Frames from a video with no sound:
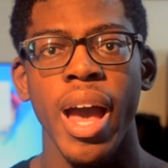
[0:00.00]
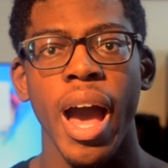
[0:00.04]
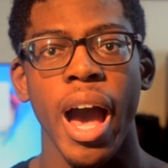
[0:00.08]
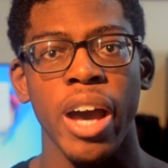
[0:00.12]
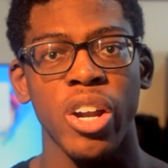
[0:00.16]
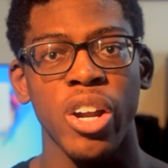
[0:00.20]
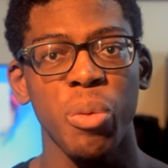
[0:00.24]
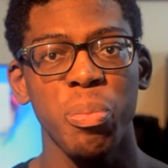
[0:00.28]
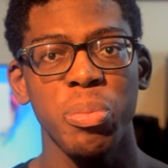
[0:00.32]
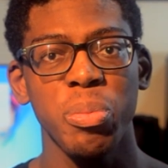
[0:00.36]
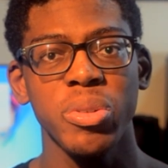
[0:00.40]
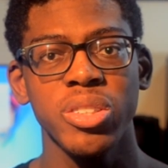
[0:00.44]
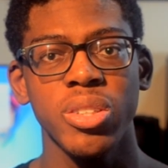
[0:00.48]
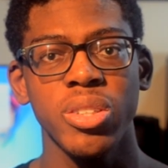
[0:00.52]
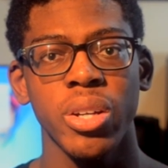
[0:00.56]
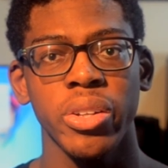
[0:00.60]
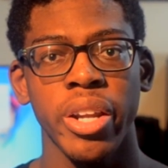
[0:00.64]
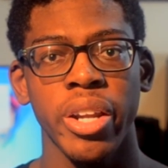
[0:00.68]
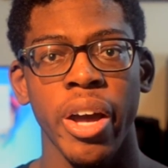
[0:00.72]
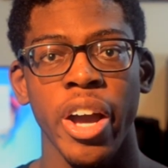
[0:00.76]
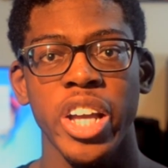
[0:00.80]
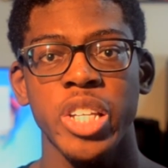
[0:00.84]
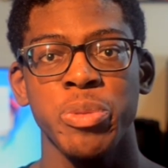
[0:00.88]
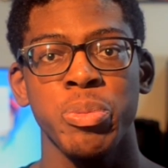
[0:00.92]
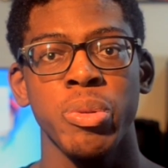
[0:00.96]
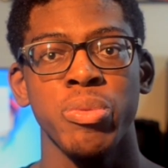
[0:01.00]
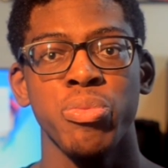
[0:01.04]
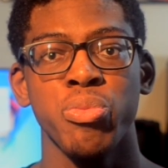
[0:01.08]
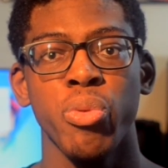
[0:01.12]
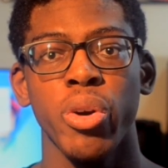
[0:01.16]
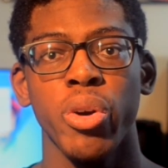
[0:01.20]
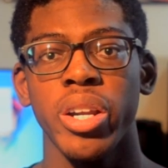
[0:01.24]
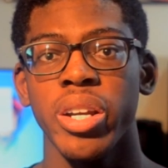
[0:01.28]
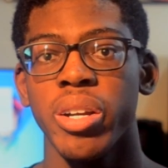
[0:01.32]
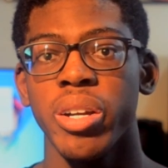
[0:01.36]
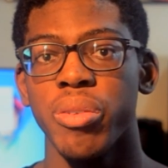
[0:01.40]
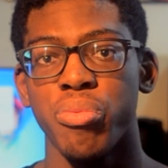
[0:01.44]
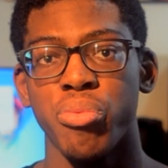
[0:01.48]
and up until now, it's been
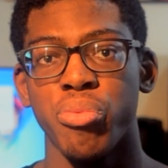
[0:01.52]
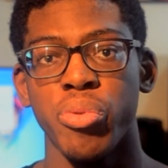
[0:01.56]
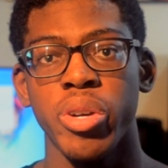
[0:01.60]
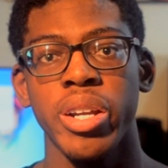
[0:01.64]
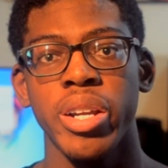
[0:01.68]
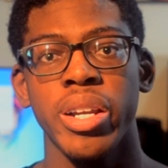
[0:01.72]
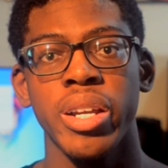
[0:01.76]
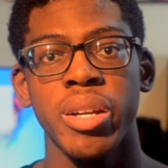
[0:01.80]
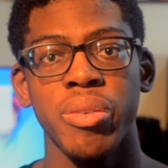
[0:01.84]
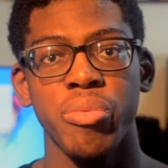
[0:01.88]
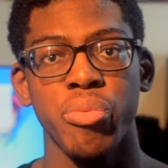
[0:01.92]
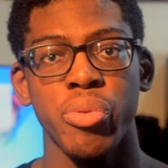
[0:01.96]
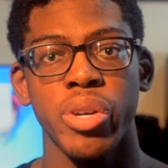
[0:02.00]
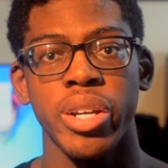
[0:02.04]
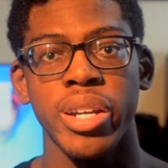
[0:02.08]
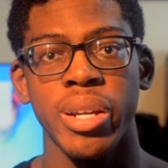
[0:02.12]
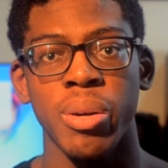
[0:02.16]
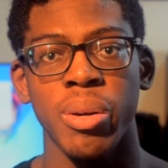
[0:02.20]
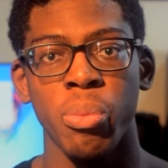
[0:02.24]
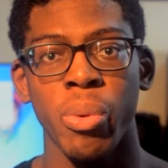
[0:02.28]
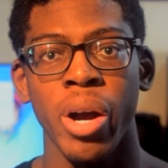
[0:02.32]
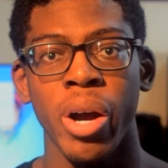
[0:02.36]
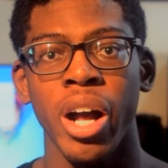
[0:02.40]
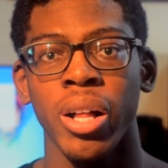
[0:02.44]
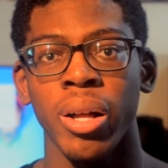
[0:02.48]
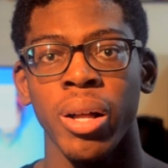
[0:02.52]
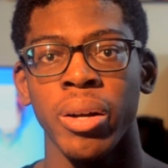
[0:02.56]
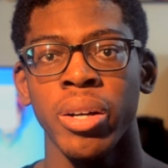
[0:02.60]
running really, really well.